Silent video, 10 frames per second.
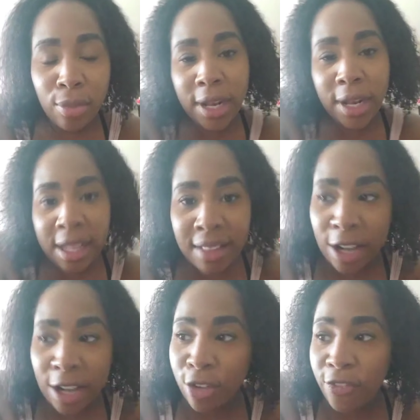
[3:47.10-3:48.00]
3 days
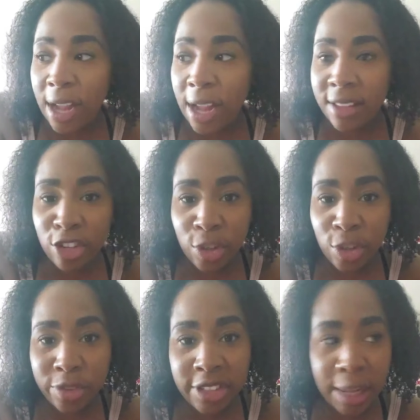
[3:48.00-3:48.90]
later finds out
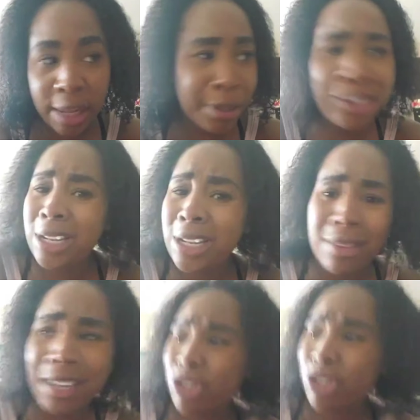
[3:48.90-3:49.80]
she was sick, but she
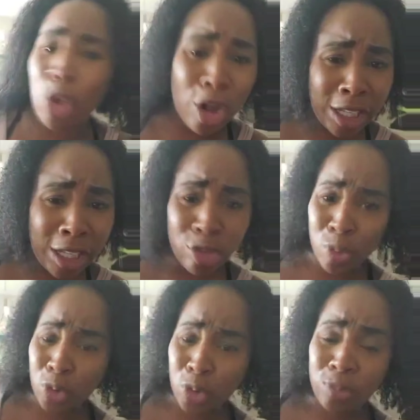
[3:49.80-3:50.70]
done touched all these
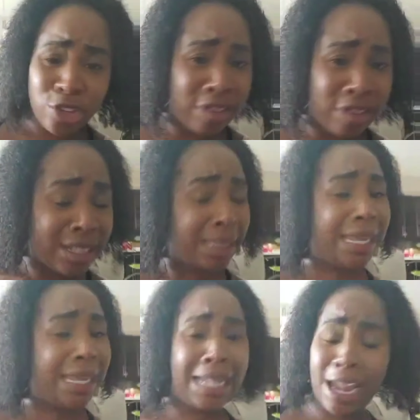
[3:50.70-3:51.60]
rooms. She's
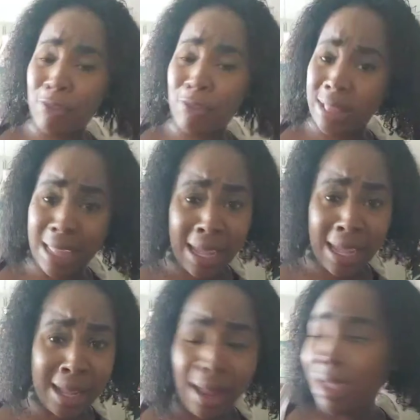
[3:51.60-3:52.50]
cleaned
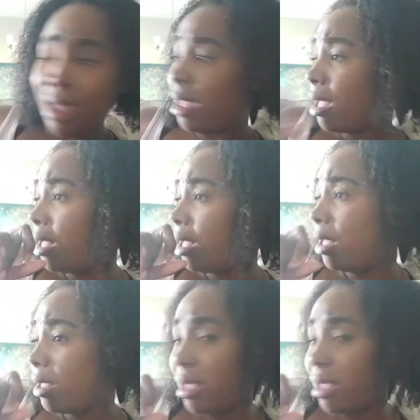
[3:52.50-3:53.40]
everything,
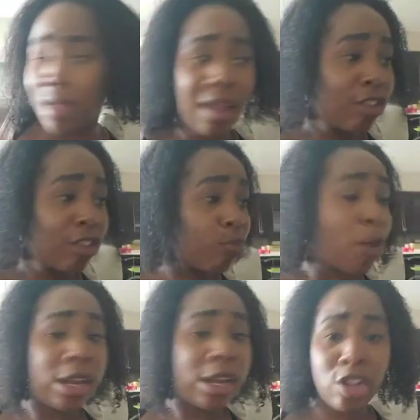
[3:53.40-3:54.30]

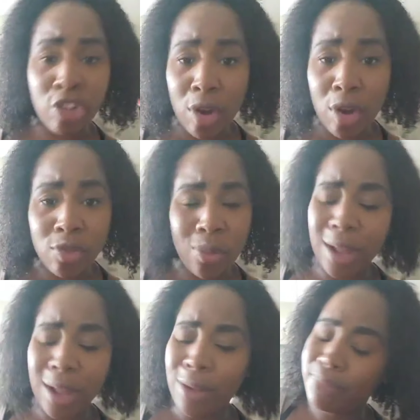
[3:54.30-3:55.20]
spreading the germs
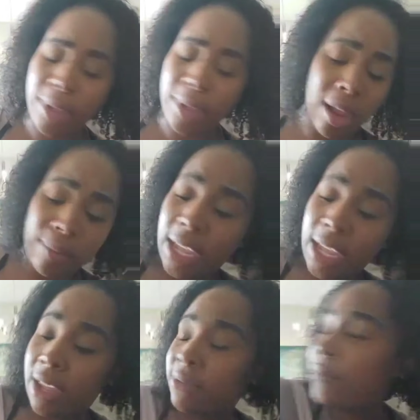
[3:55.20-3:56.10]
around. Nah,
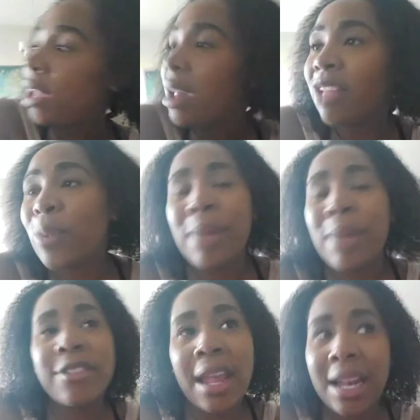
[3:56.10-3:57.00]
man. That's why
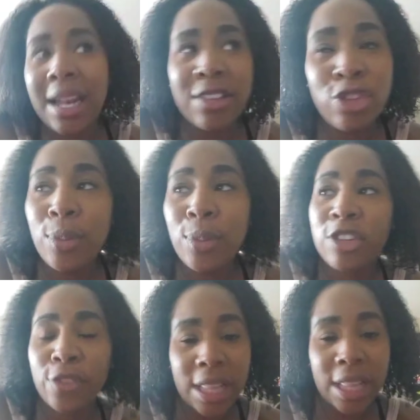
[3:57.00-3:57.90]
I'm saying it's too
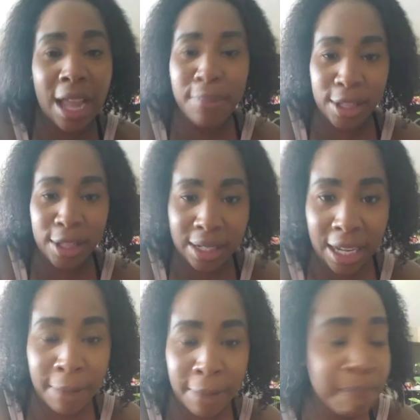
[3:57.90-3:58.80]
much of a
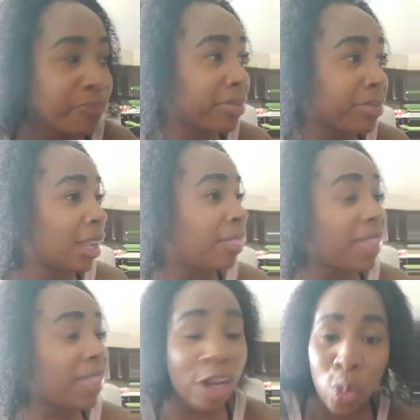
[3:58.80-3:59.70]
liability.
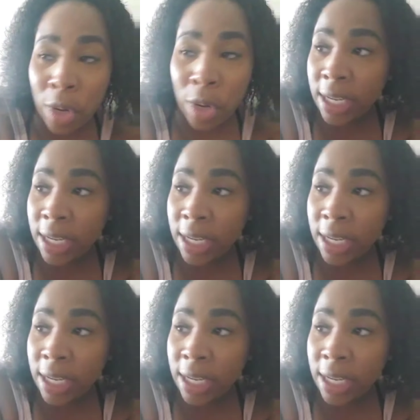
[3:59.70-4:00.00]
They don't